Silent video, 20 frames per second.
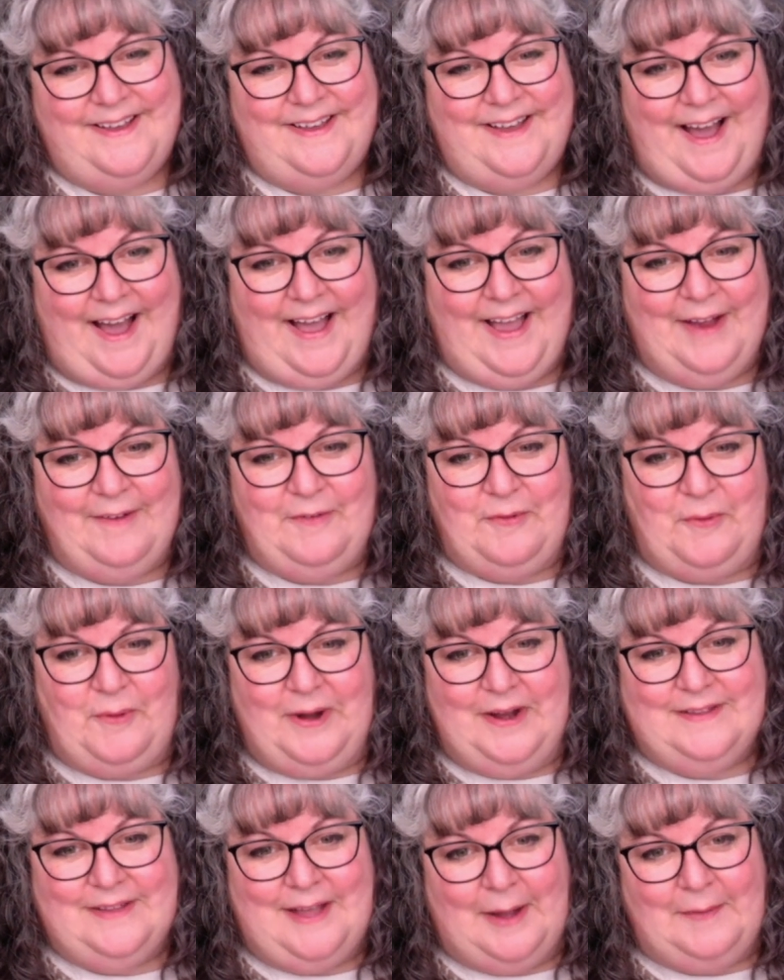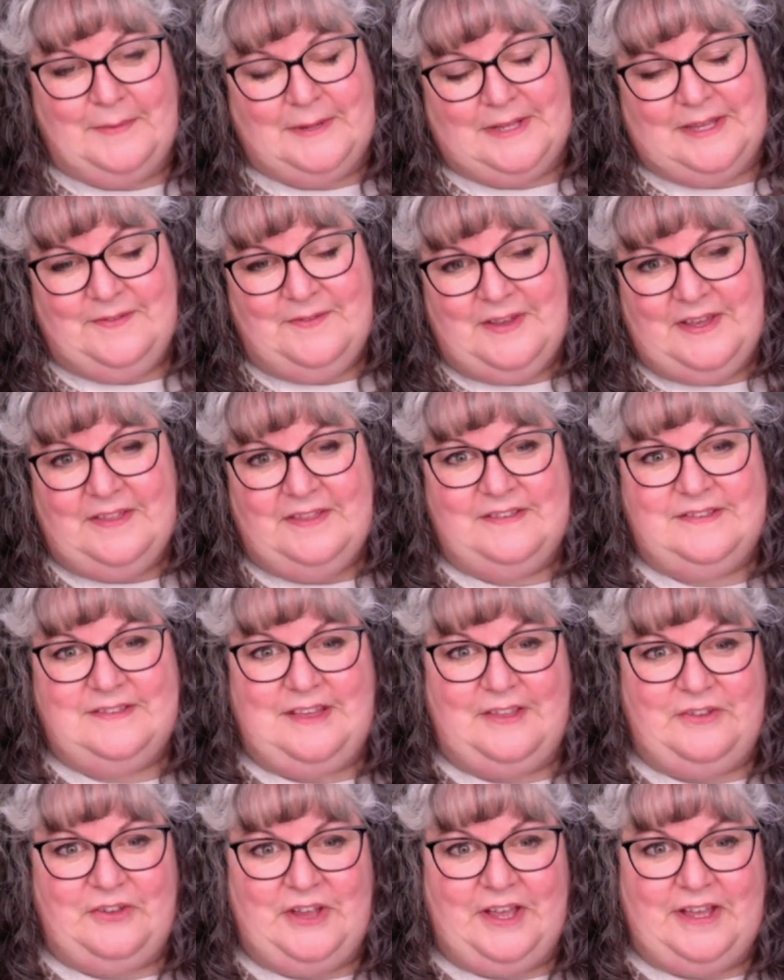Hi everyone, I'm Olivia, the
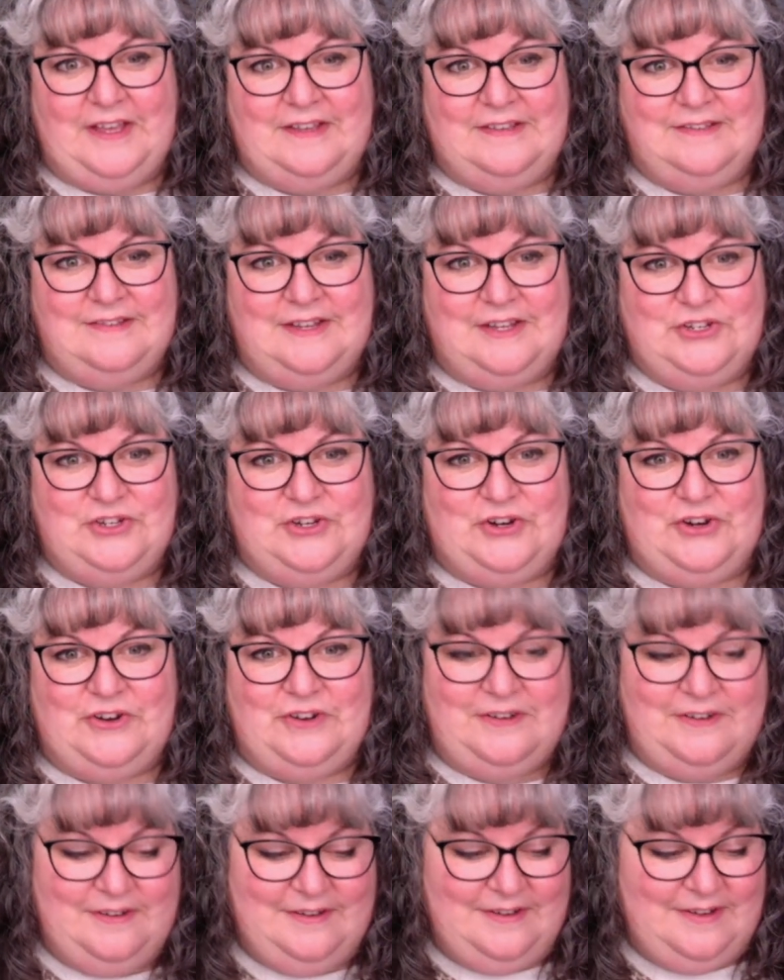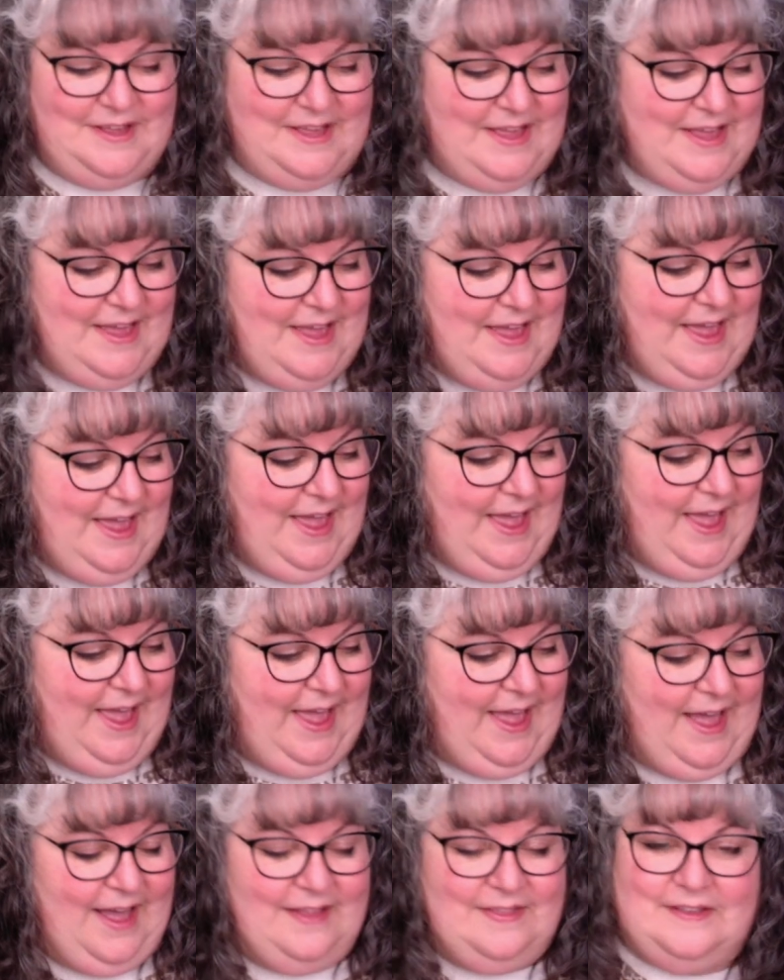Southern Yankee Stitcher,
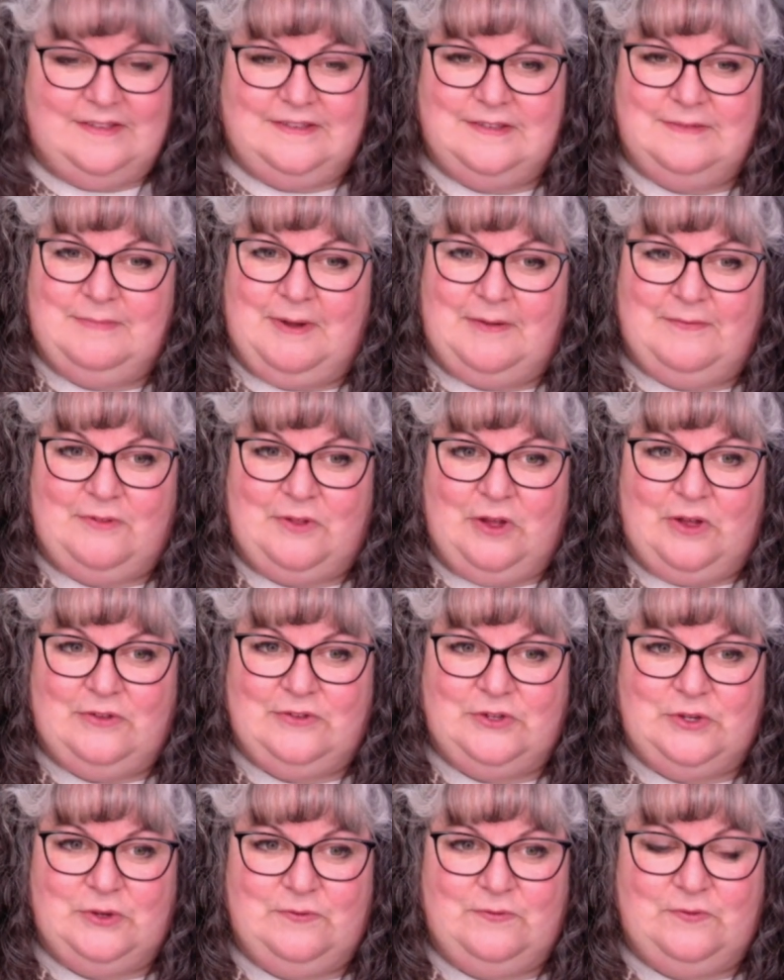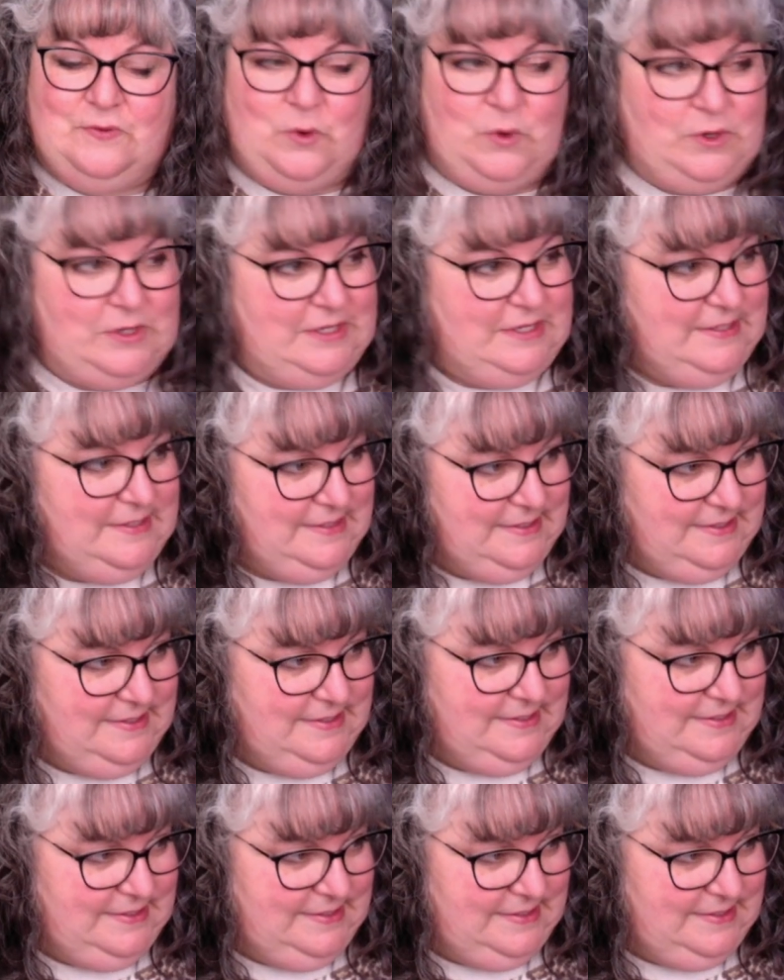and this is my Flosstube
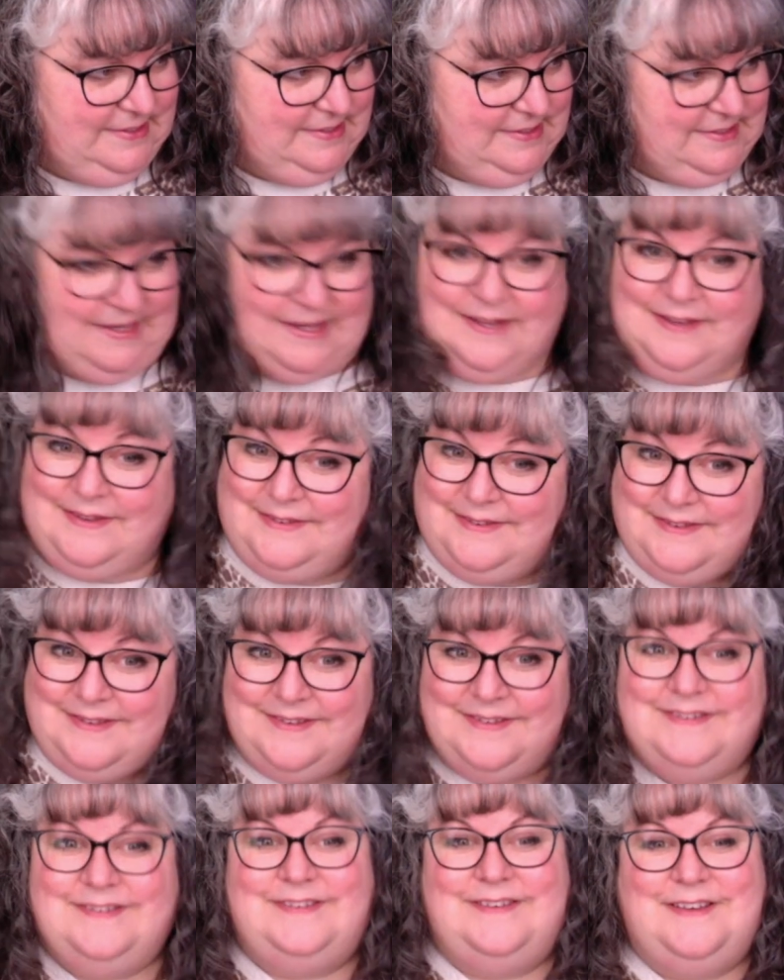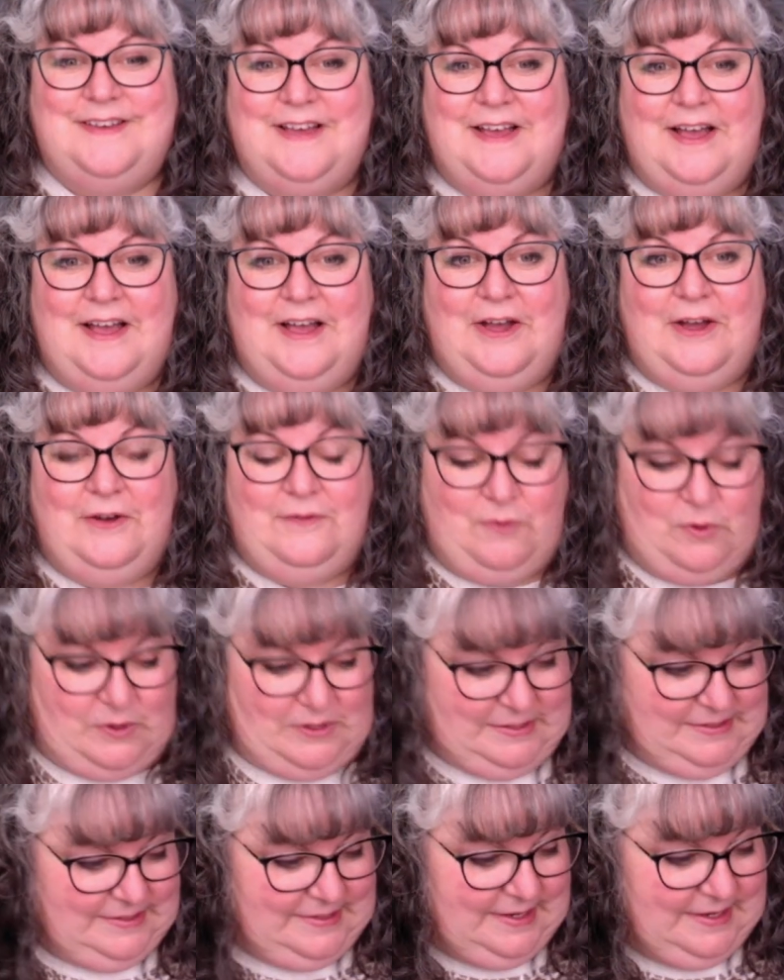46.
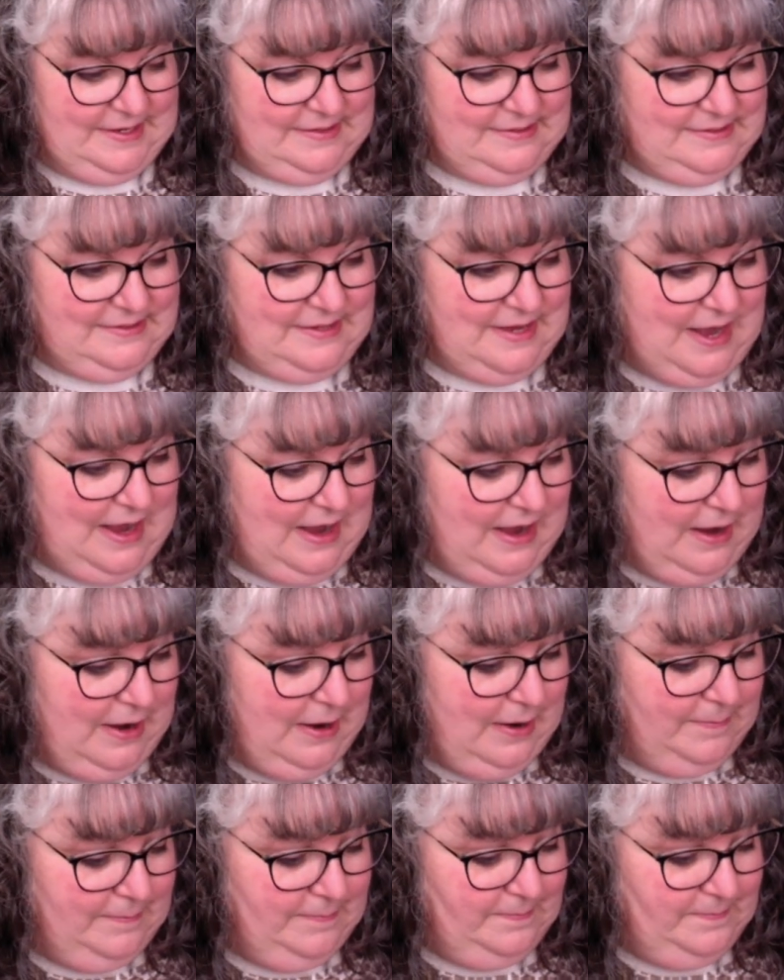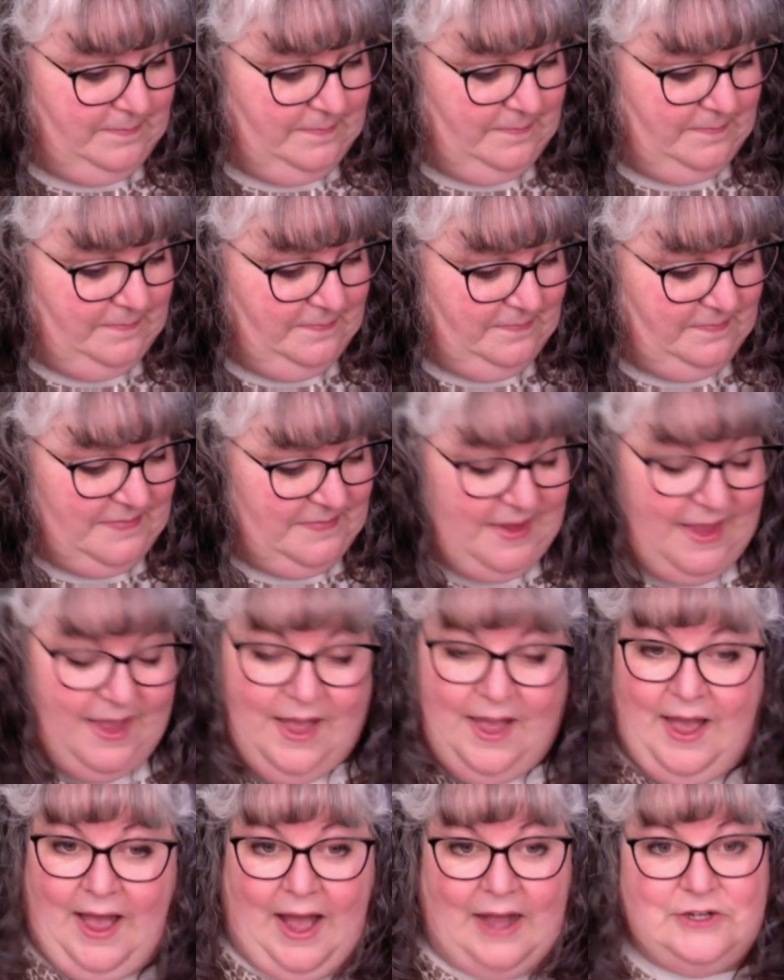46.
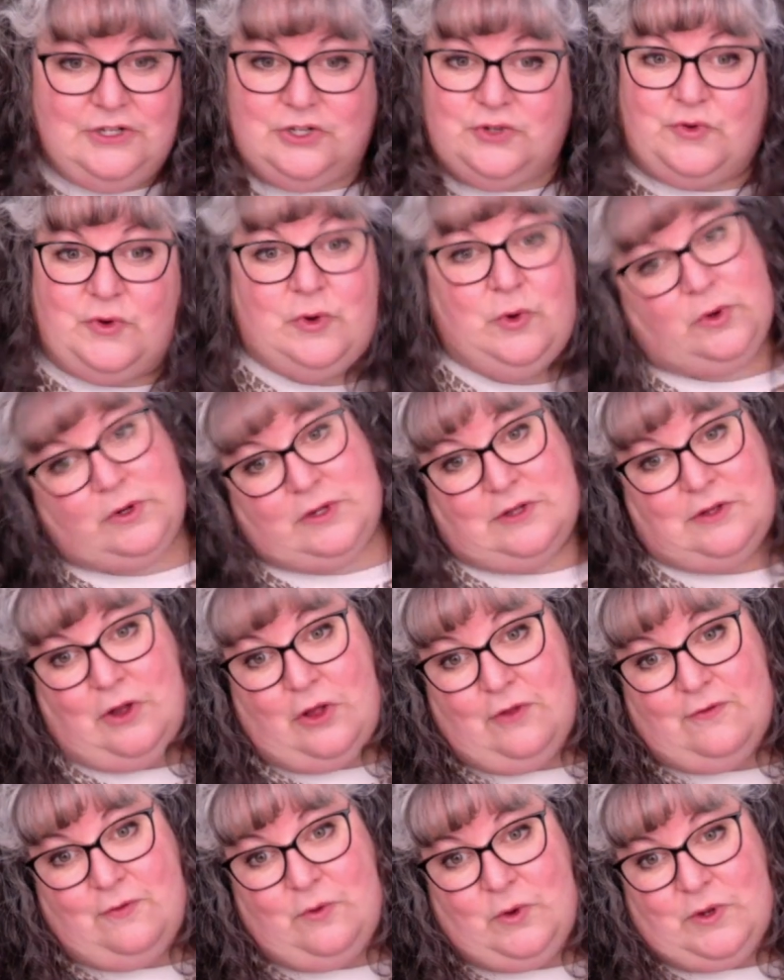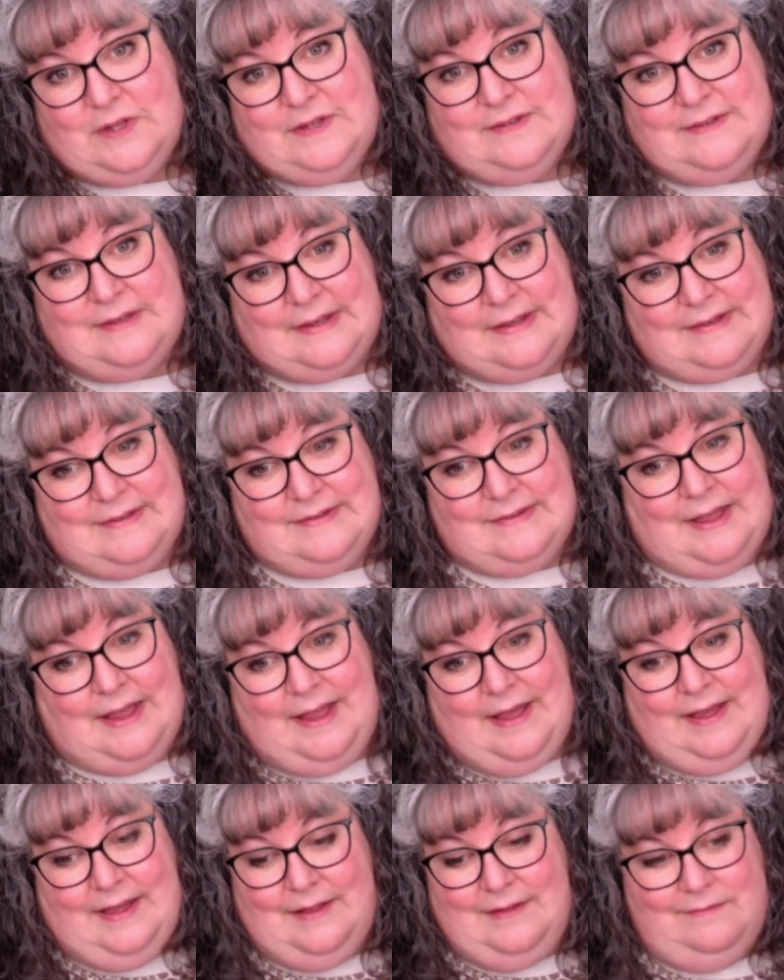I just recorded all of 46,
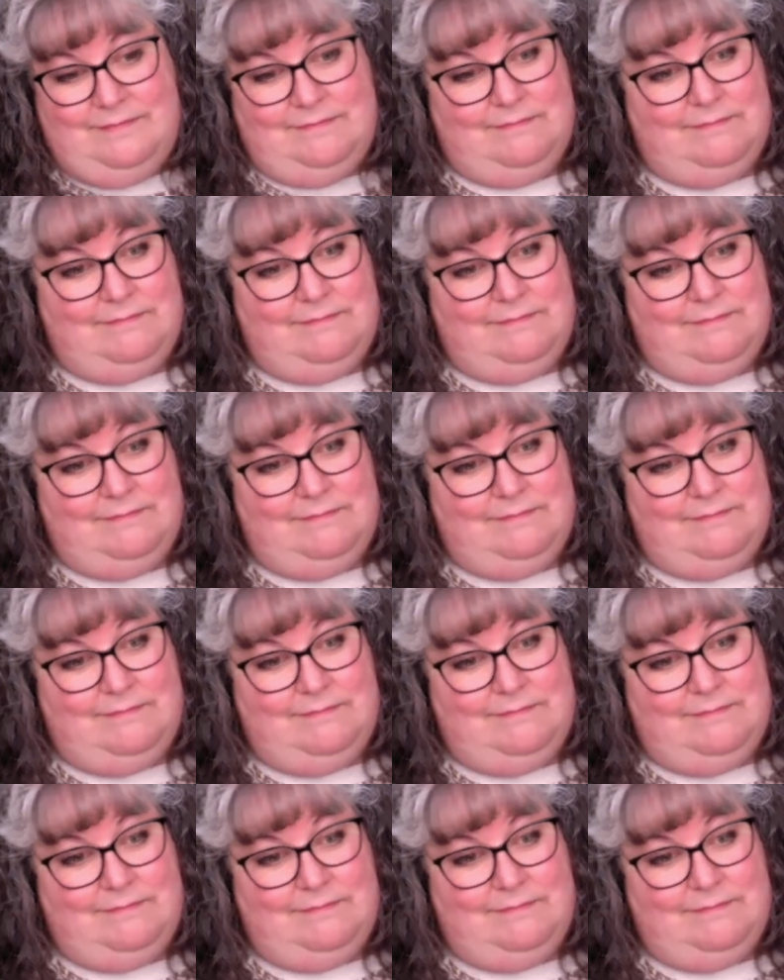and